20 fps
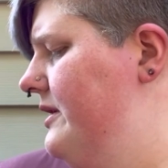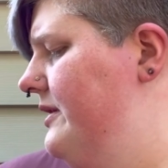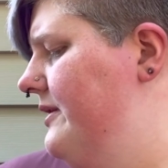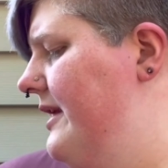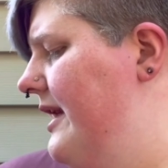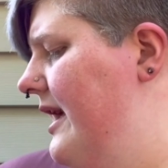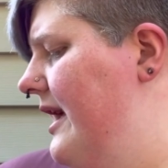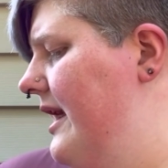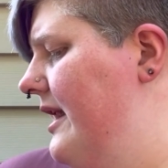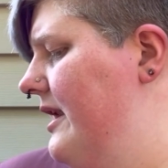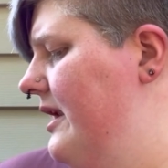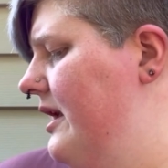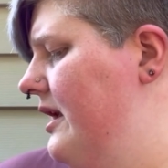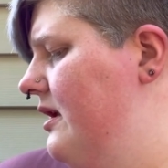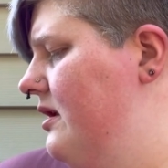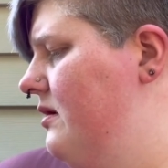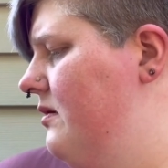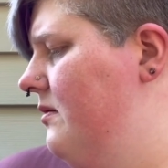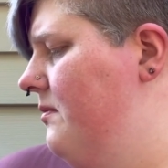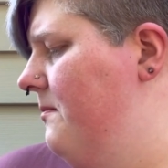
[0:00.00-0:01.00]
then
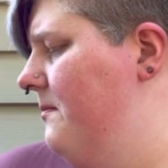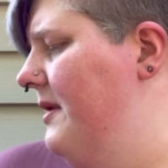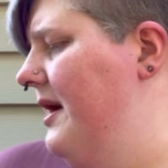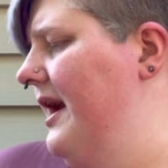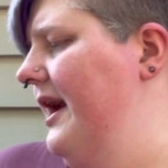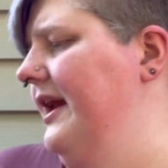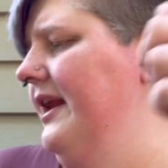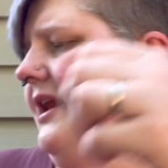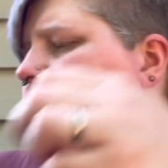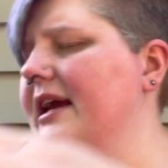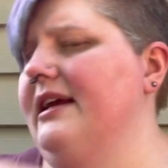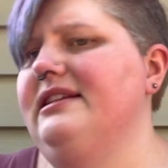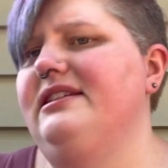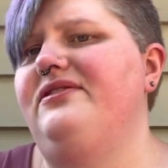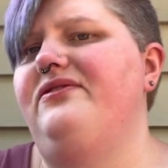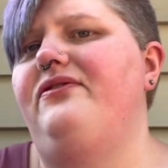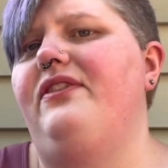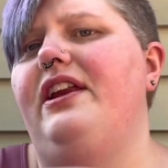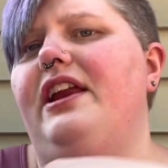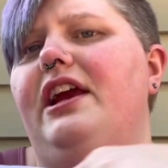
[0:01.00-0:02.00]
my next
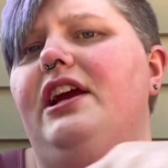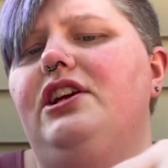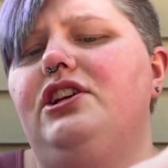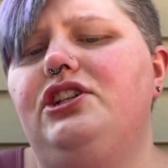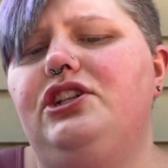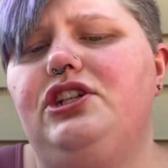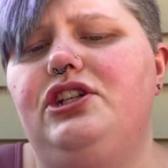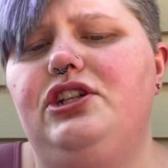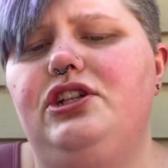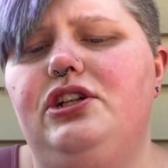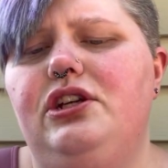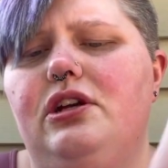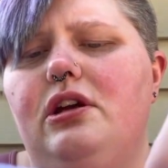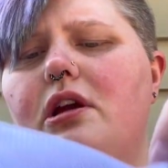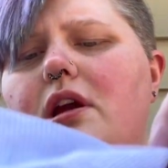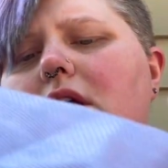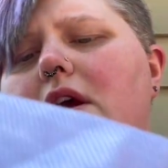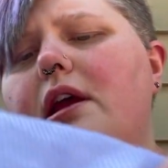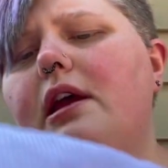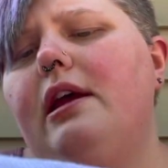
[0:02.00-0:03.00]
finish
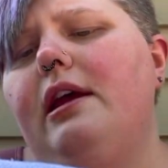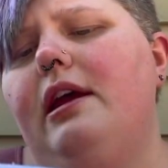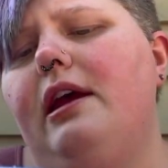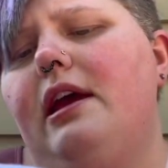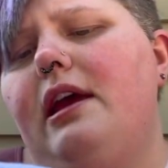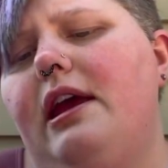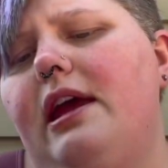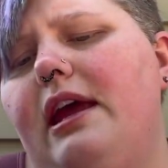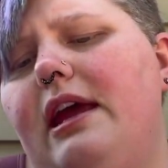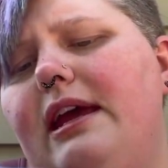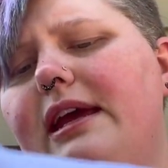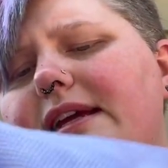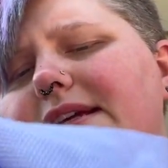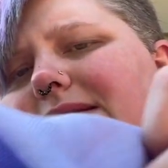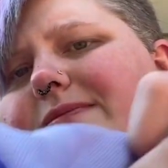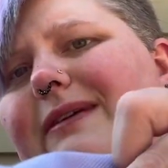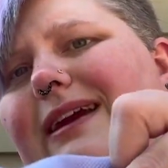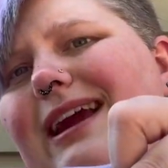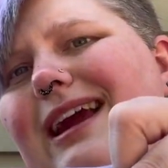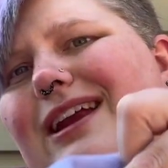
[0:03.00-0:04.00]
is
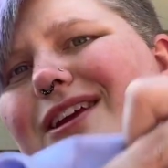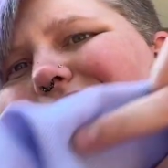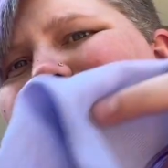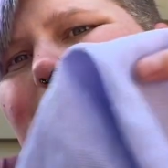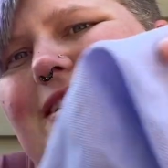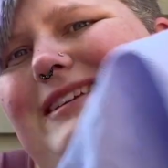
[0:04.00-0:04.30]
my Under the